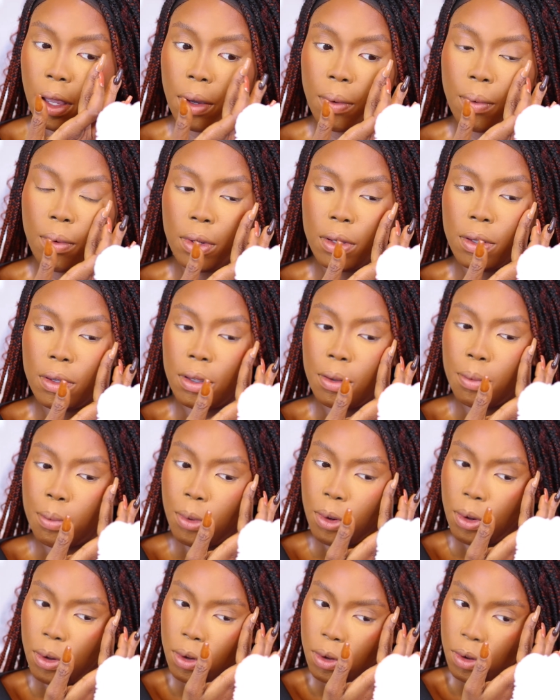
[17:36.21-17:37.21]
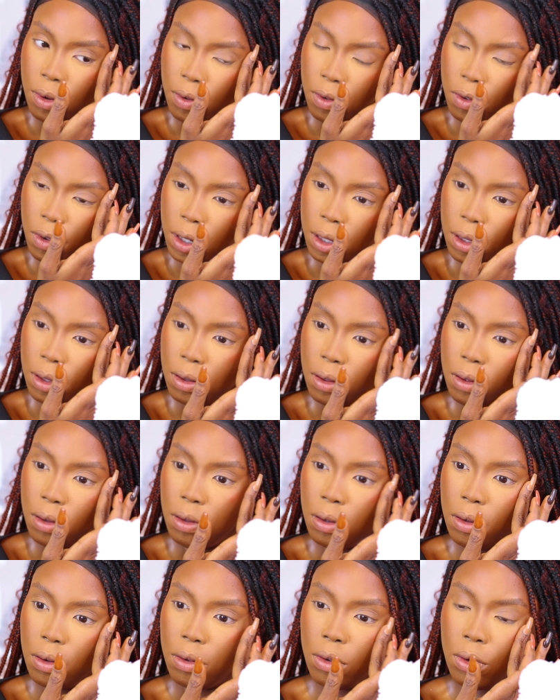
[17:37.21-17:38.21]
I wanted more red
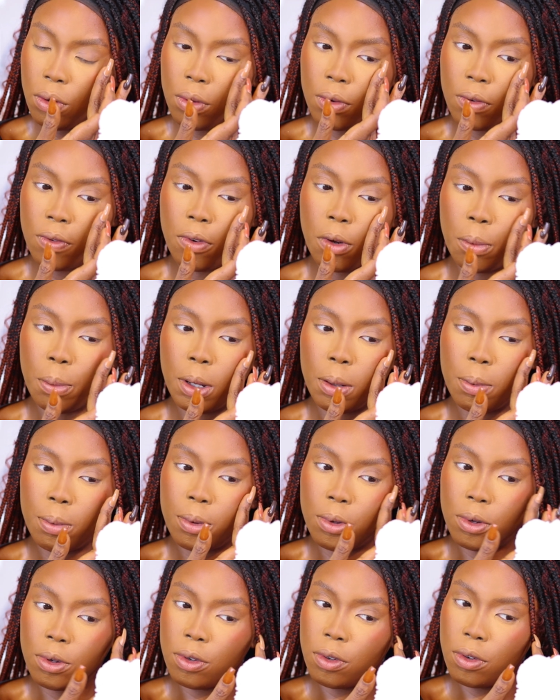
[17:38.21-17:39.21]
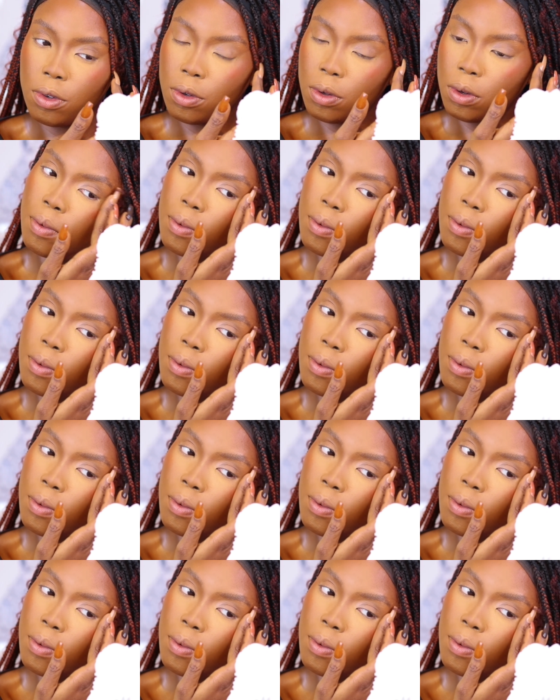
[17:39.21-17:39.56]
tone for my blush.